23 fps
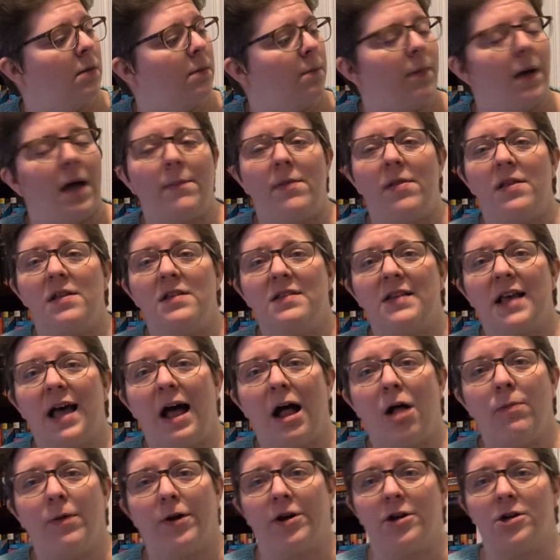by Melissa
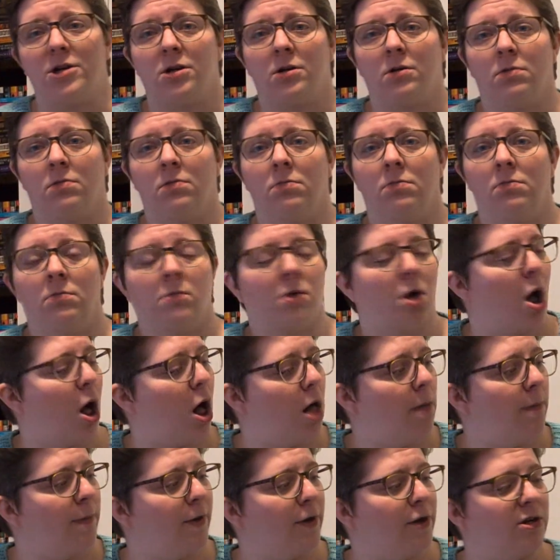Albert
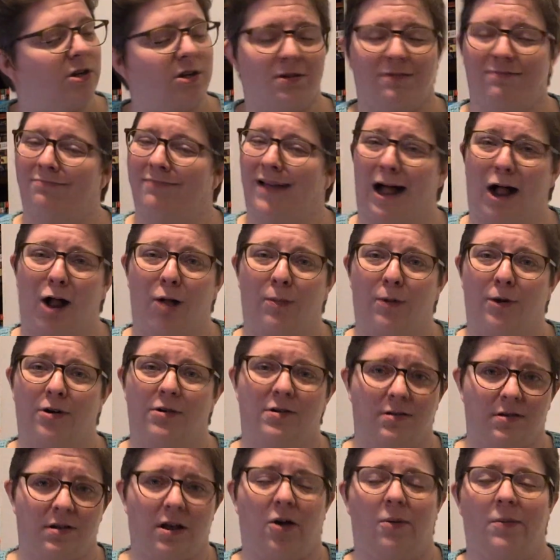
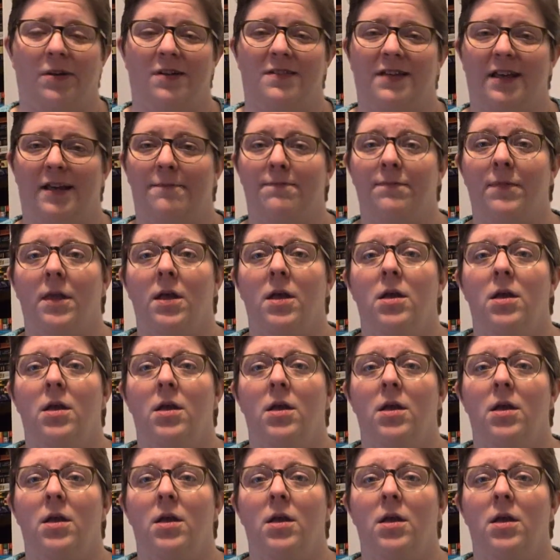is how I'm going to say it.